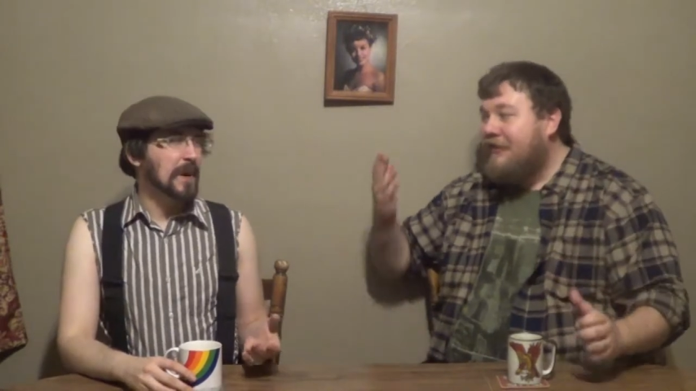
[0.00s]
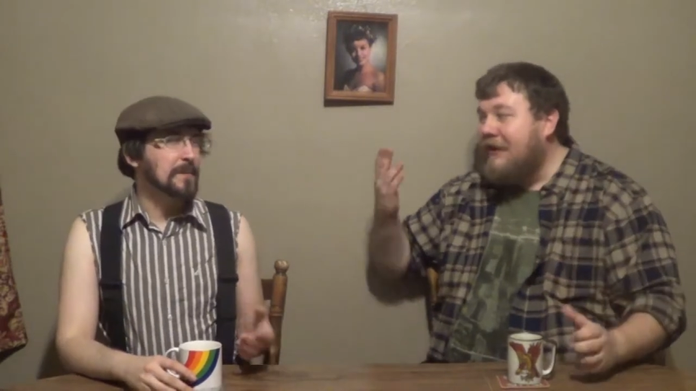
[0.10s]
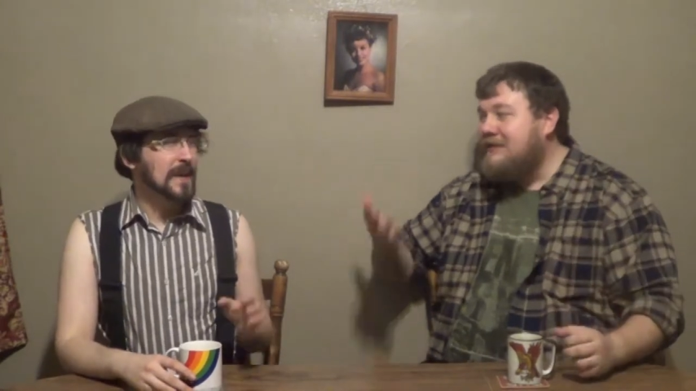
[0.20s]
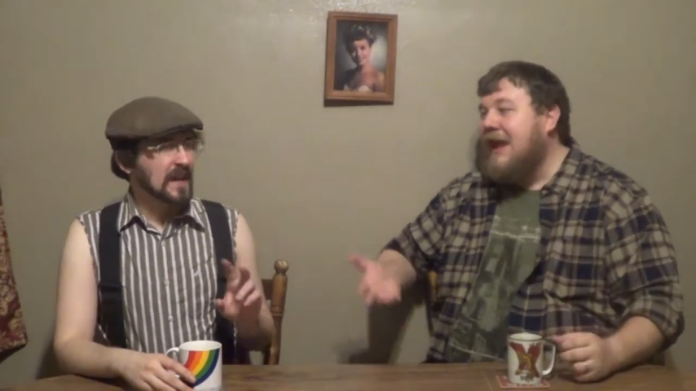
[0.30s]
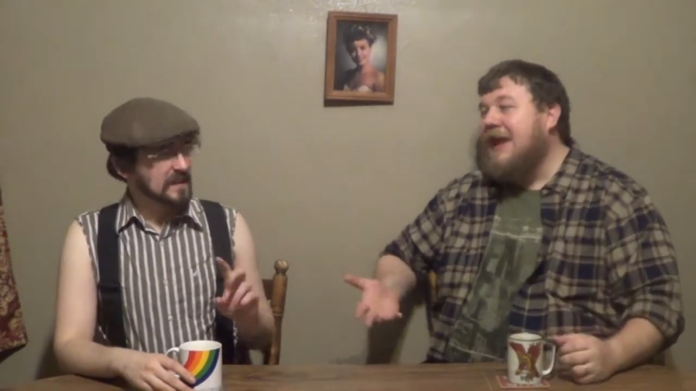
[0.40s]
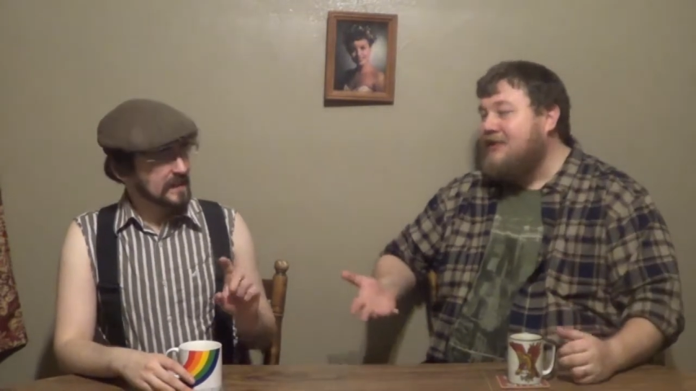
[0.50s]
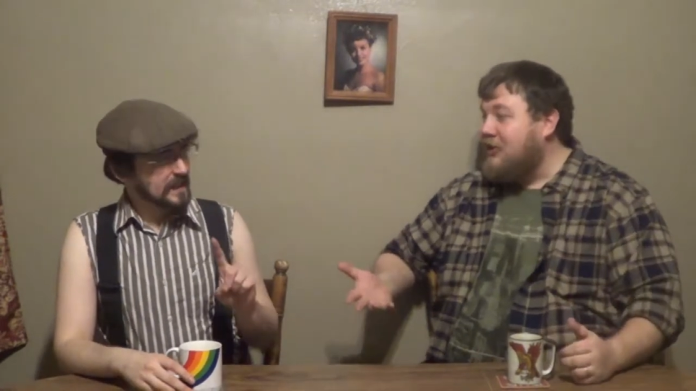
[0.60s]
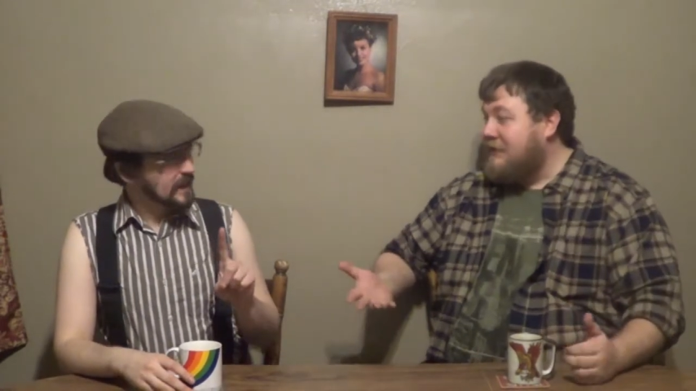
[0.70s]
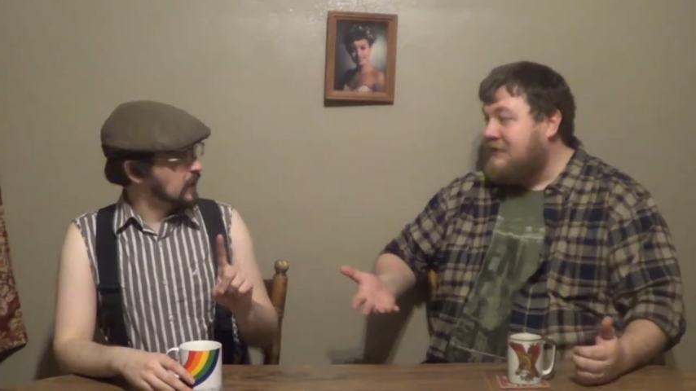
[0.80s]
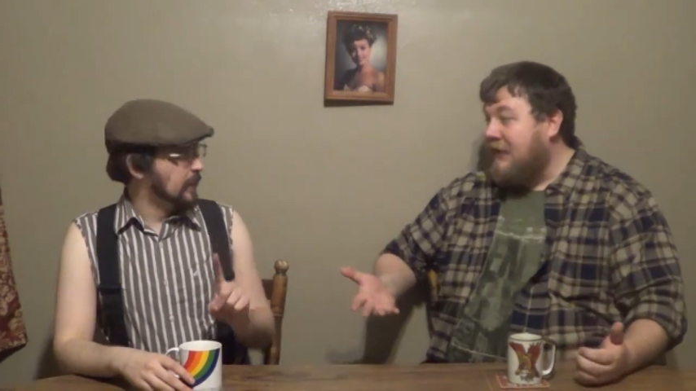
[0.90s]
Speaker 1: bugs me a
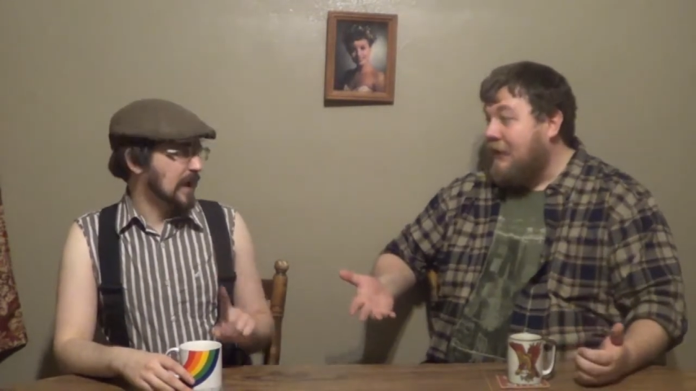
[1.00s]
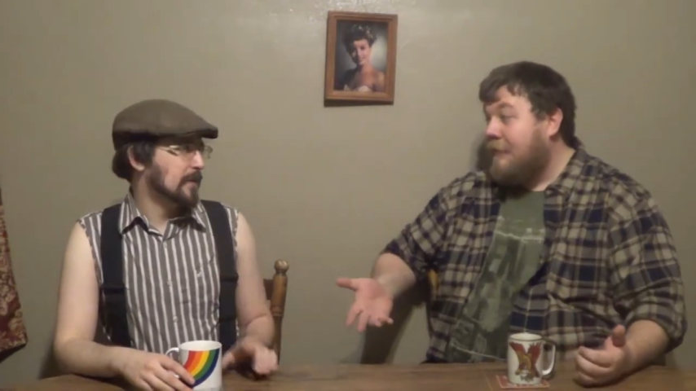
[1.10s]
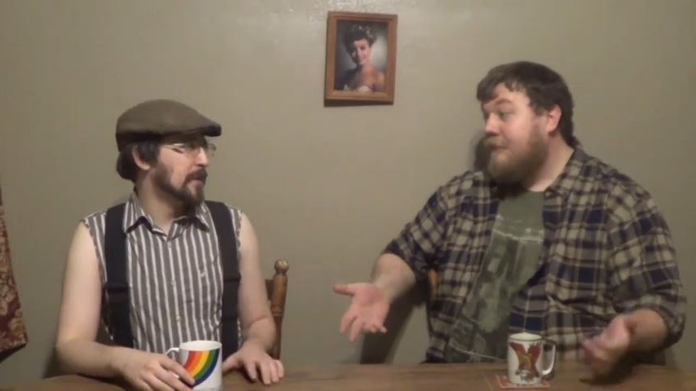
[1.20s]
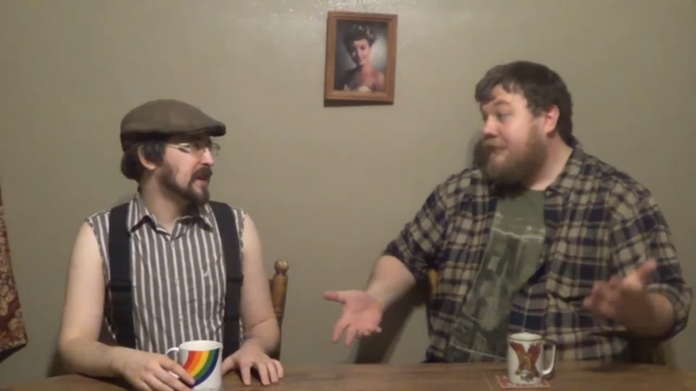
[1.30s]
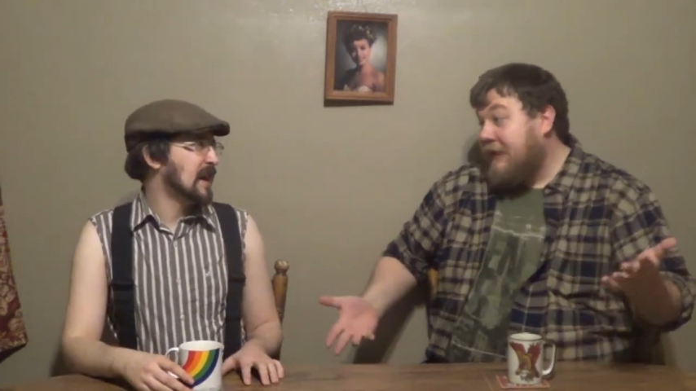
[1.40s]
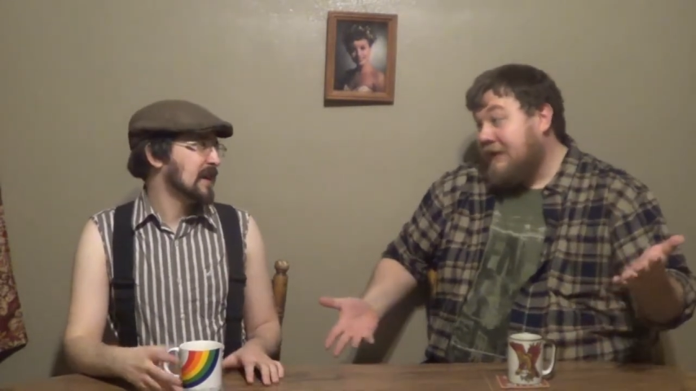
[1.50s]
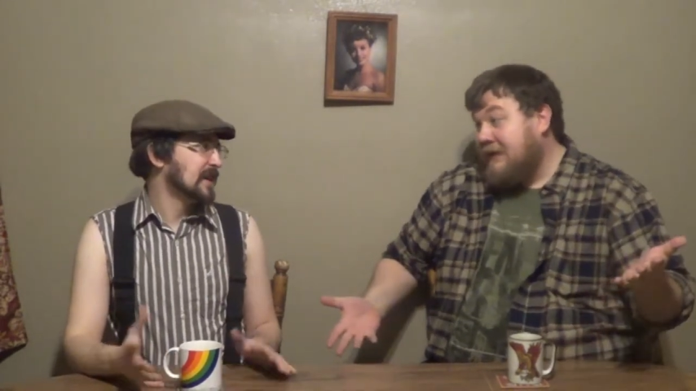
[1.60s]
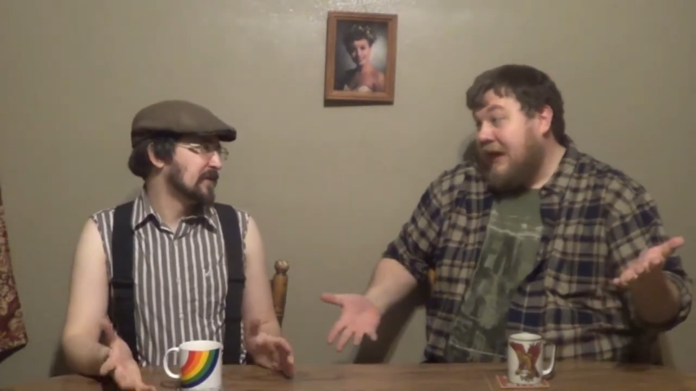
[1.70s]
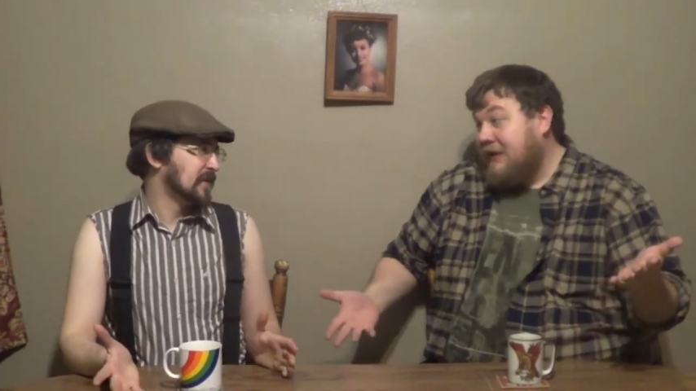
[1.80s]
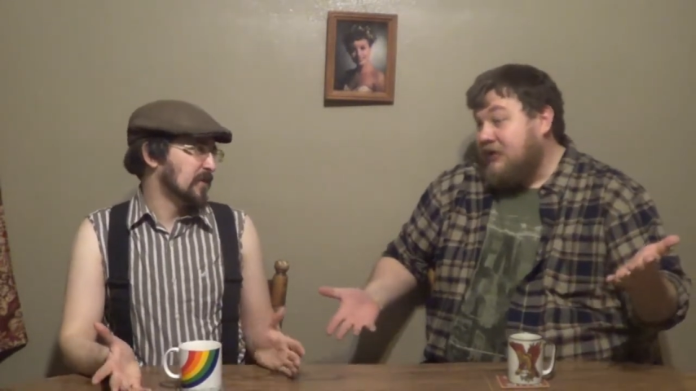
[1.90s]
little bit, but there's
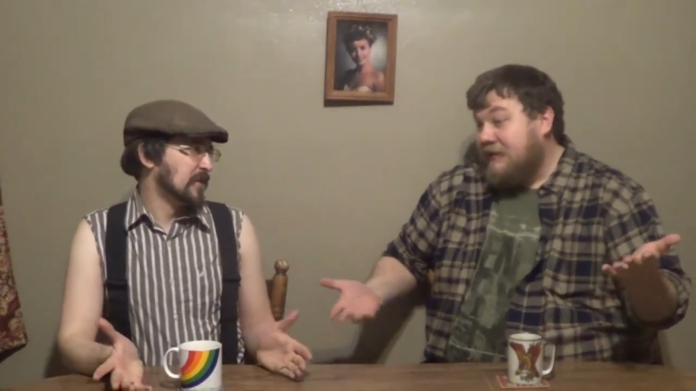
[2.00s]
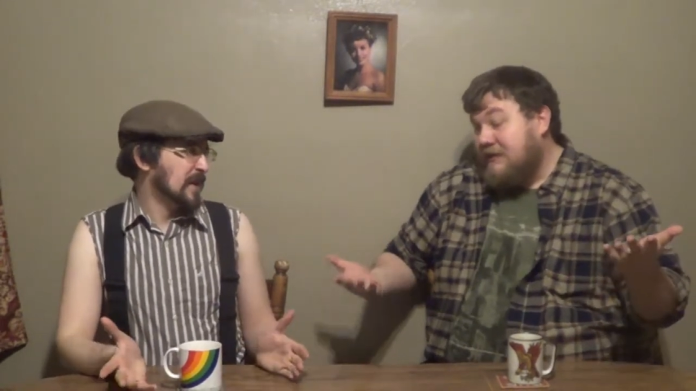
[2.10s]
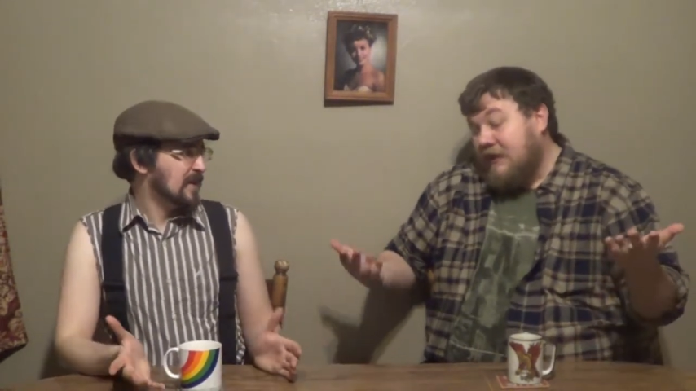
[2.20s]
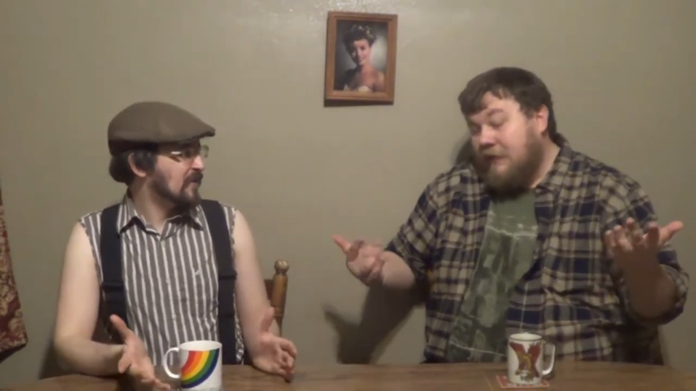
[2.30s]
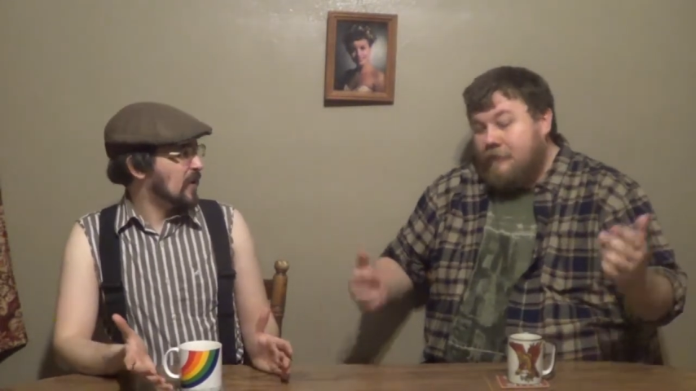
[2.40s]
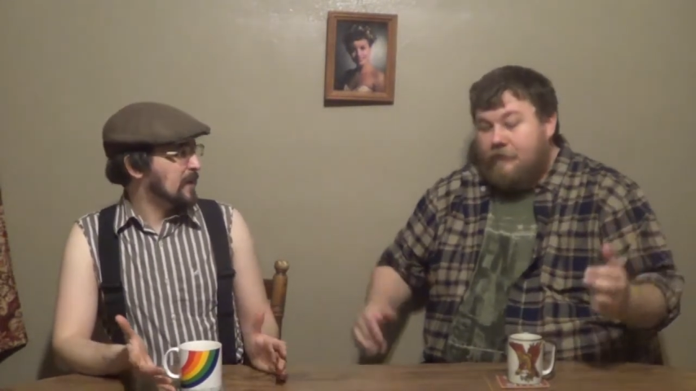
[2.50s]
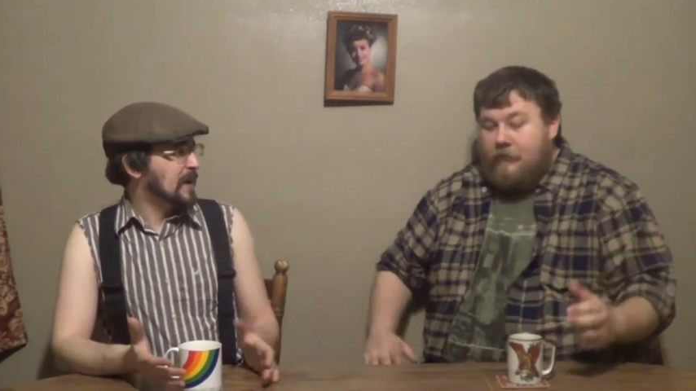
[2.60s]
agency. for